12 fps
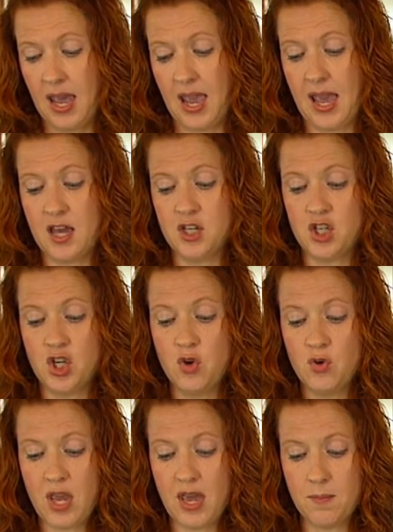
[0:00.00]
and
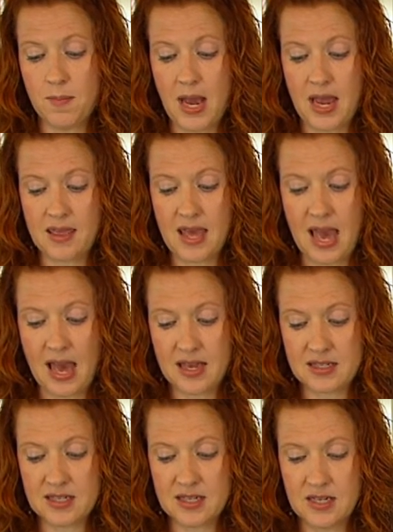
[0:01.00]
you can buy
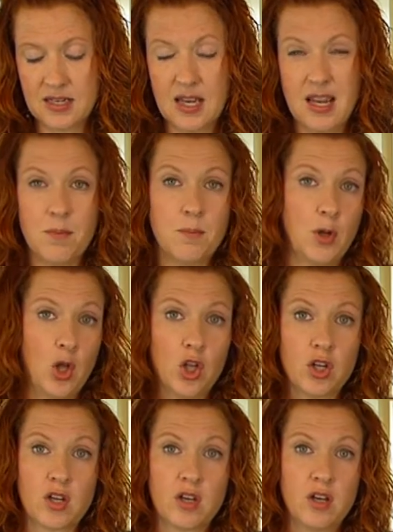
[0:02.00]
that in
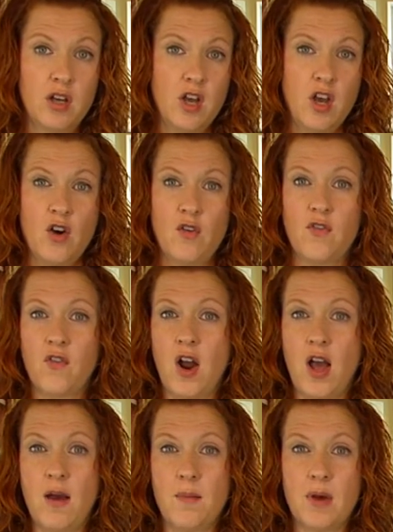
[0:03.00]
bulk
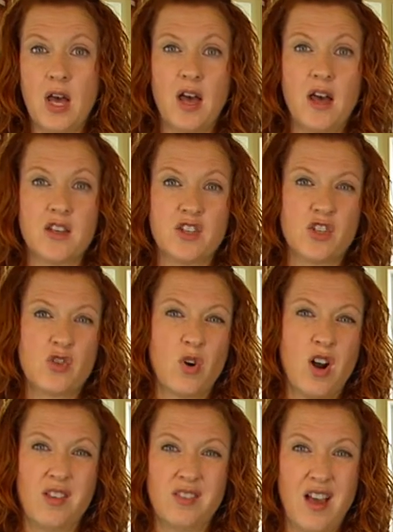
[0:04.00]
from a
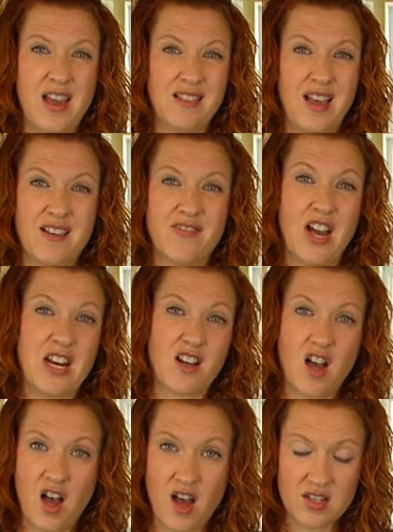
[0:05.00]
store online like
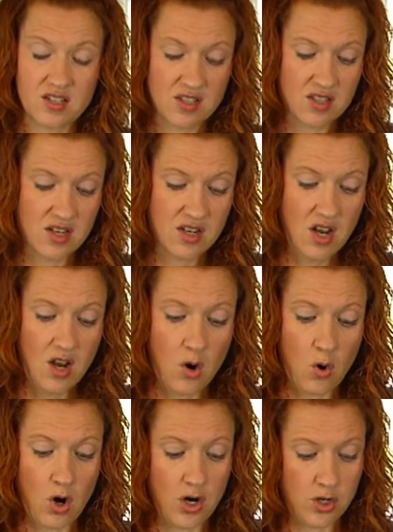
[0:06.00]
Vitacost,
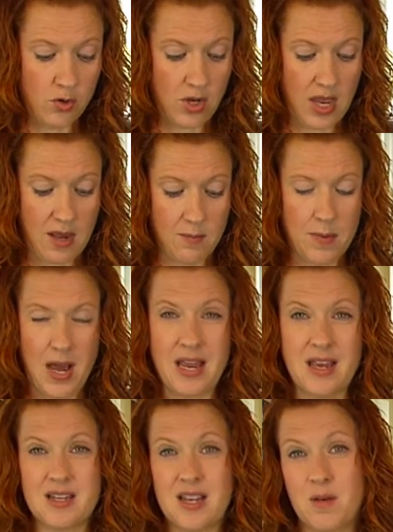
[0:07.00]
or you can buy
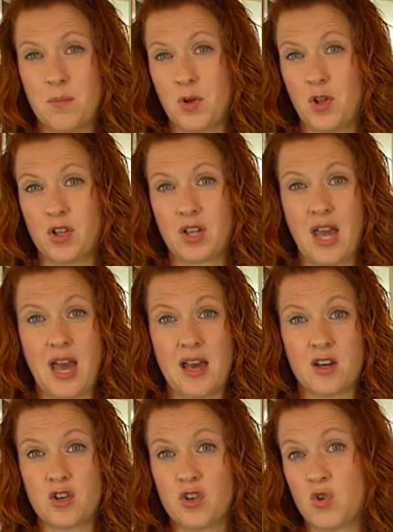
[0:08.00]
it in bulk
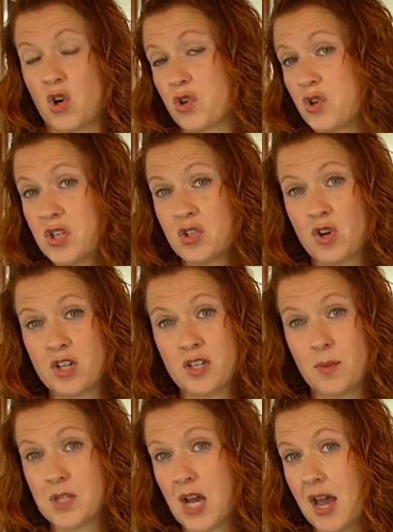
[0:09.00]
at grocery stores
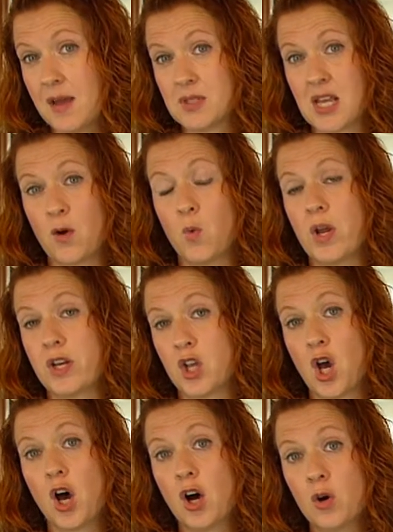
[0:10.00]
sometimes, like
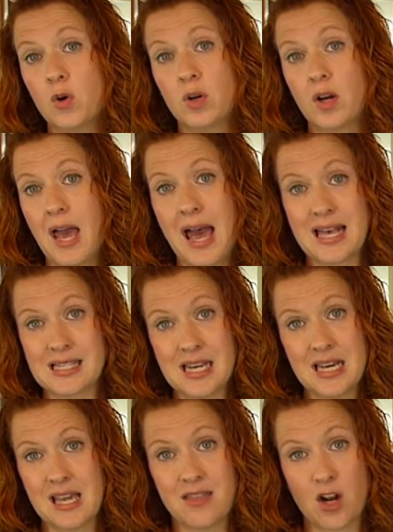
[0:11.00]
Winco has
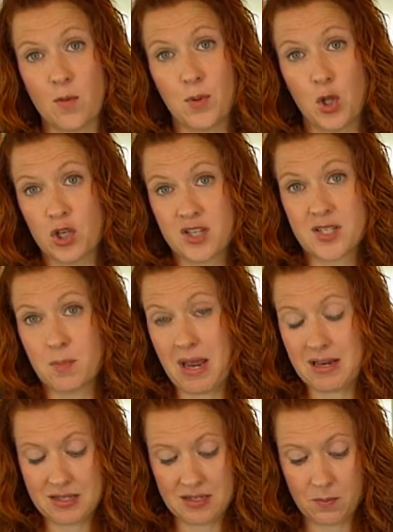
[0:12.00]
it in their bulk
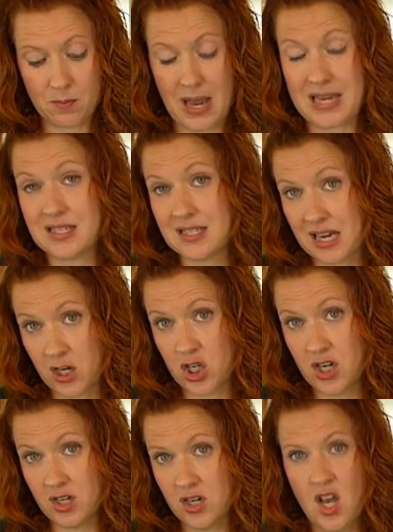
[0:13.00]
spice
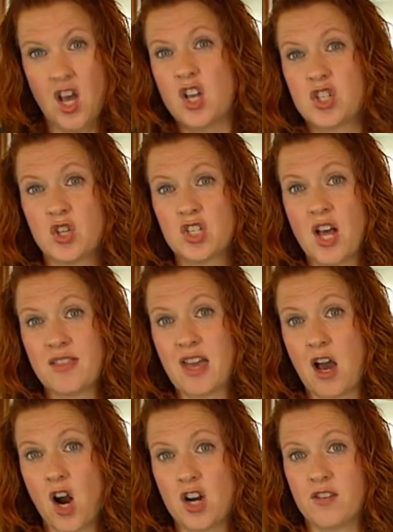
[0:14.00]
section. So it's not
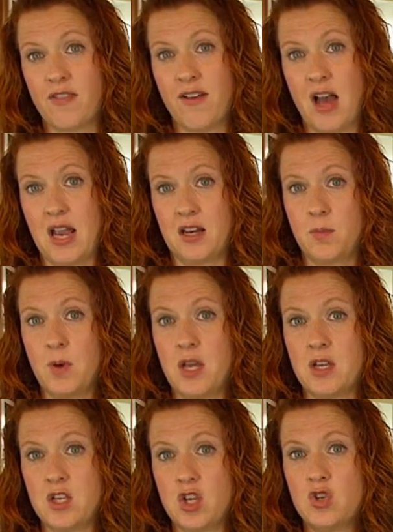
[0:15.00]
that hard to find,
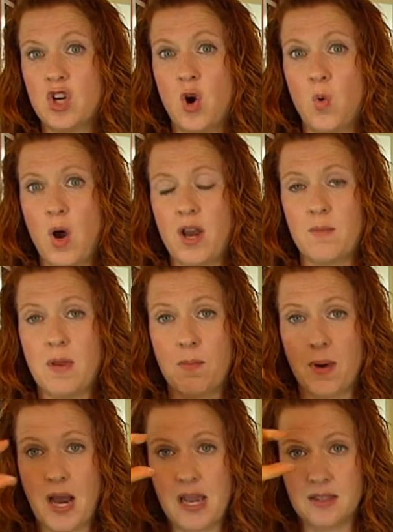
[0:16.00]
but you don't want to be
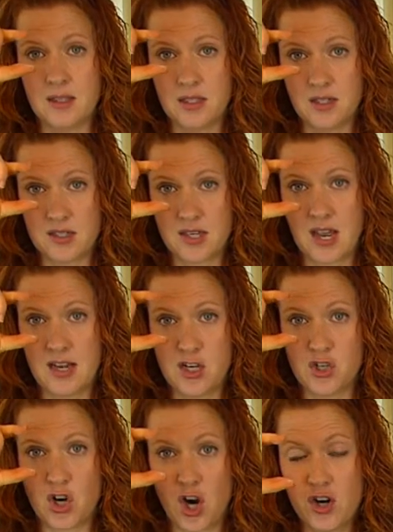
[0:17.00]
buying the little
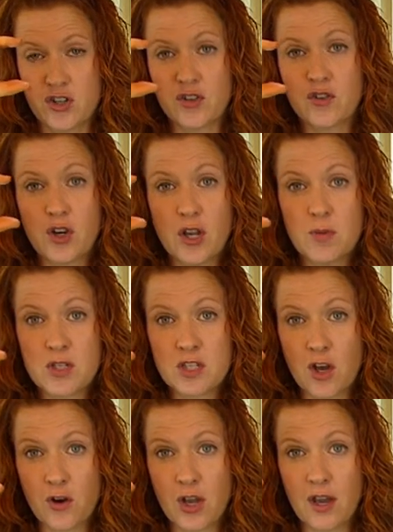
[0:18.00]
tiny jars of cream of
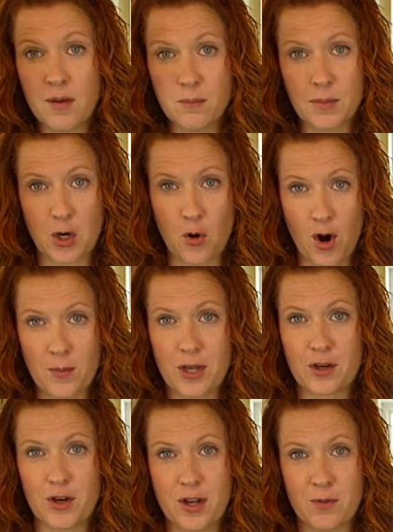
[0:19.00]
soda,
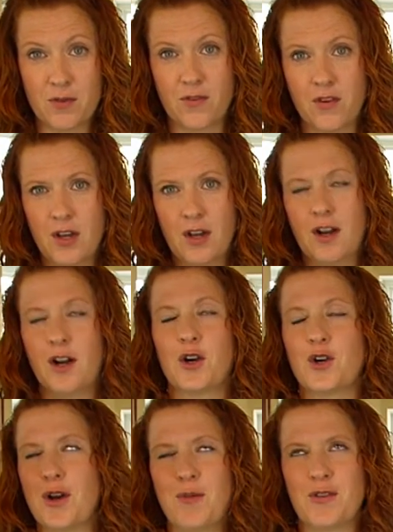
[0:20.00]
McCormick cream
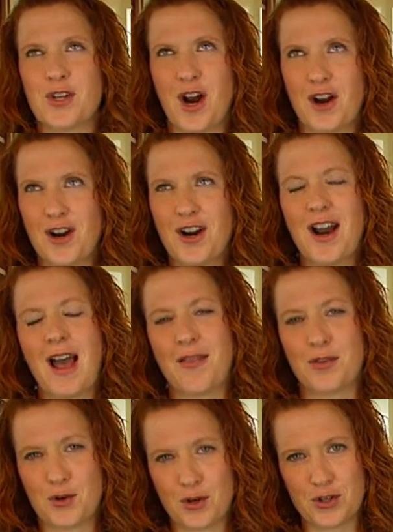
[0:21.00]
of tartar
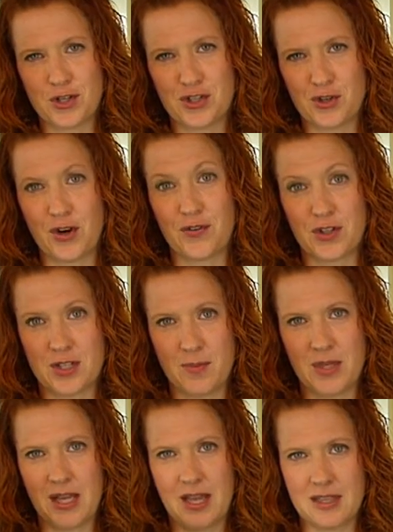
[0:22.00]
at the grocery store for
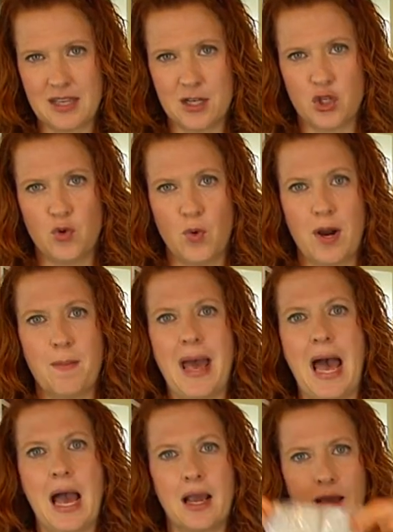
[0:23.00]
something like this. You want a
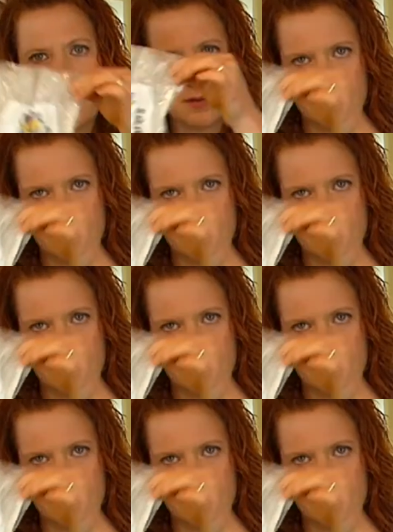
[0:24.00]
bag.